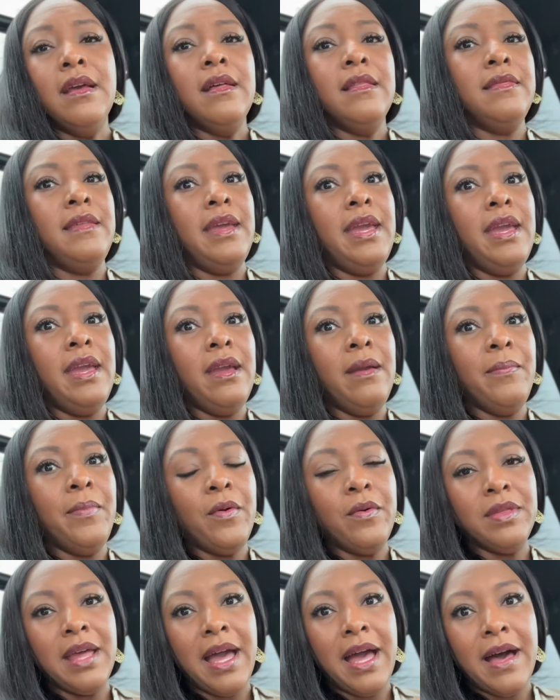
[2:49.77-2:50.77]
They
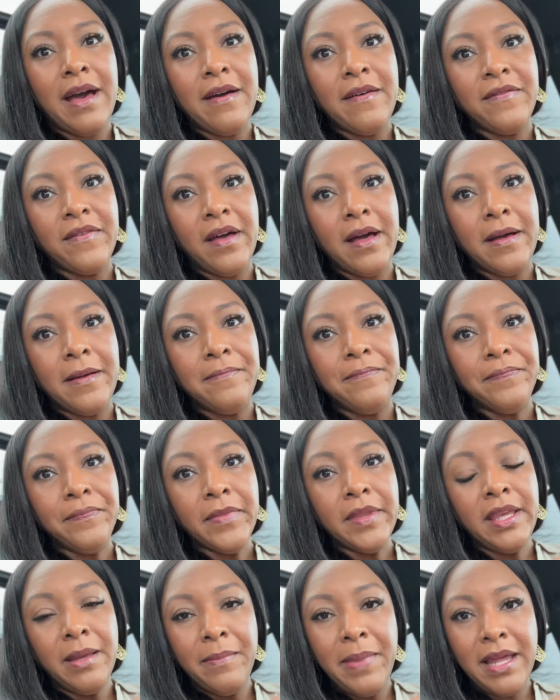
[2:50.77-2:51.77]
both have
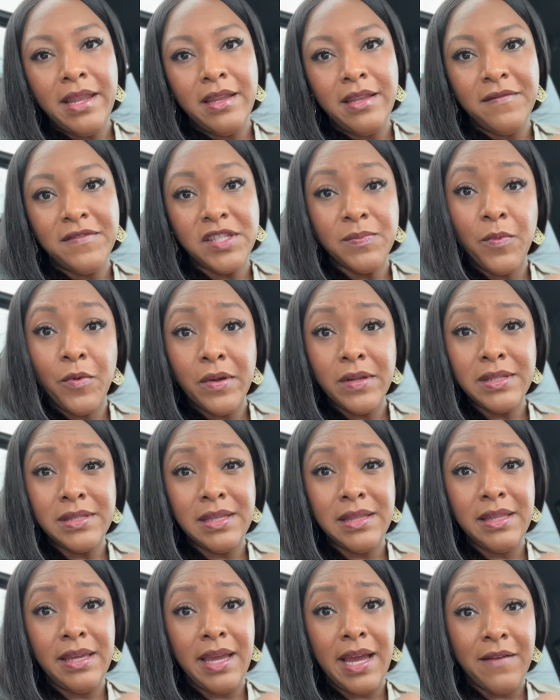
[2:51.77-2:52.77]
competitive
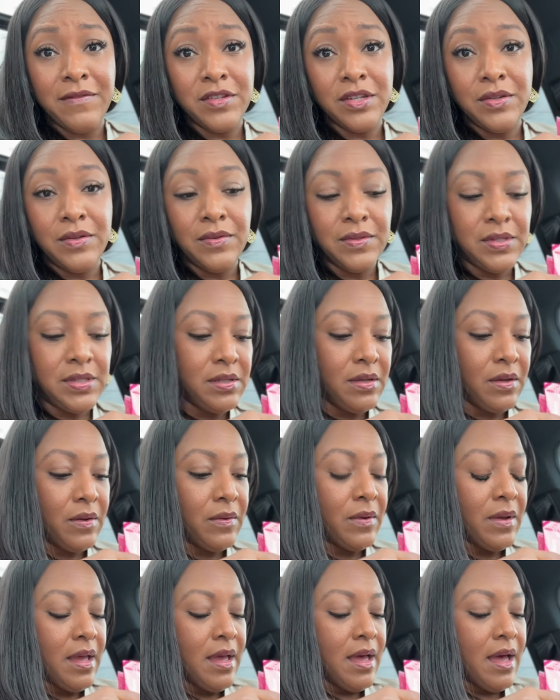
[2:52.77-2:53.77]
sports in the afternoon,
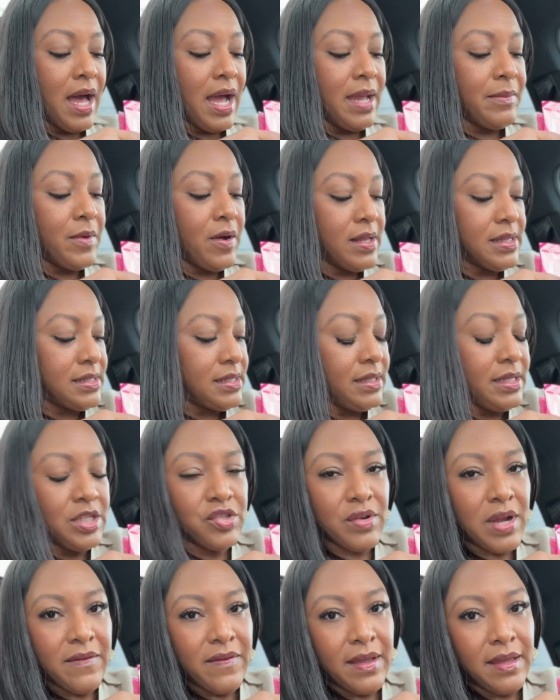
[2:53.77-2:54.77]
so I'm constantly
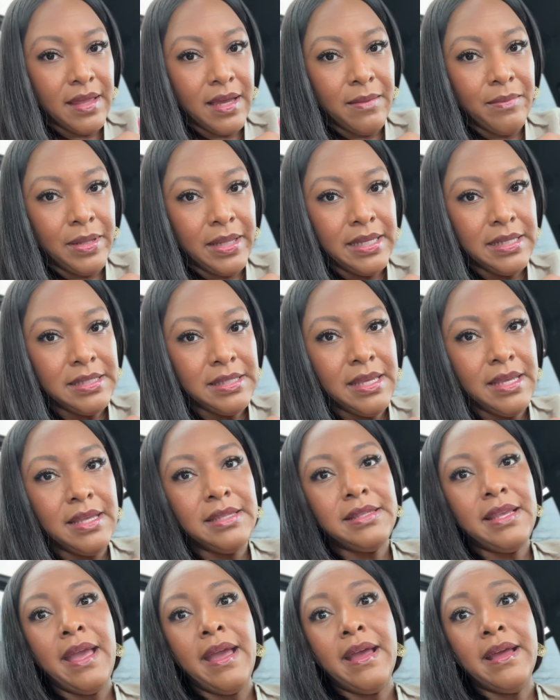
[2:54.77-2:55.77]
driving them
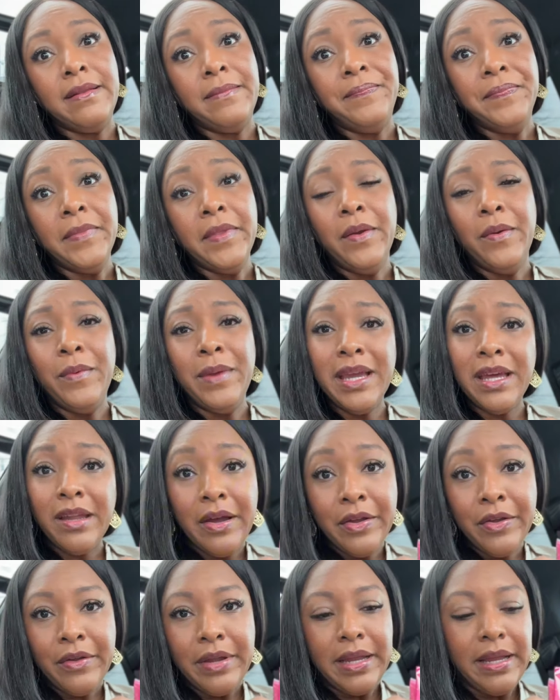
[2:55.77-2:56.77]
places, and we get
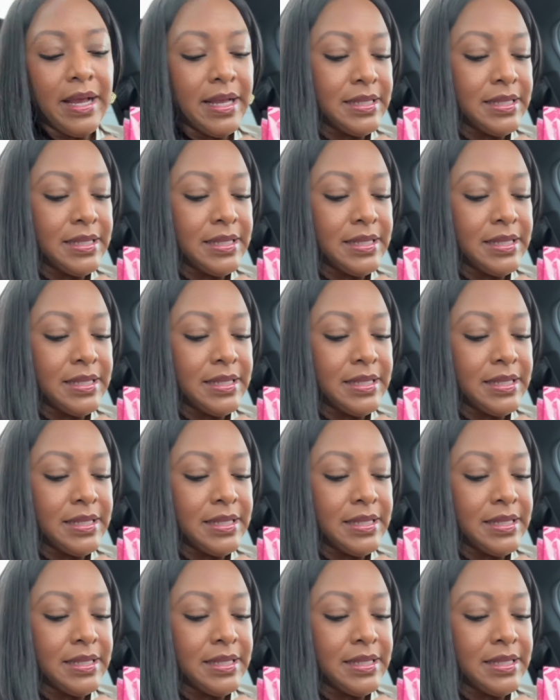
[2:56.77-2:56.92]
hungry.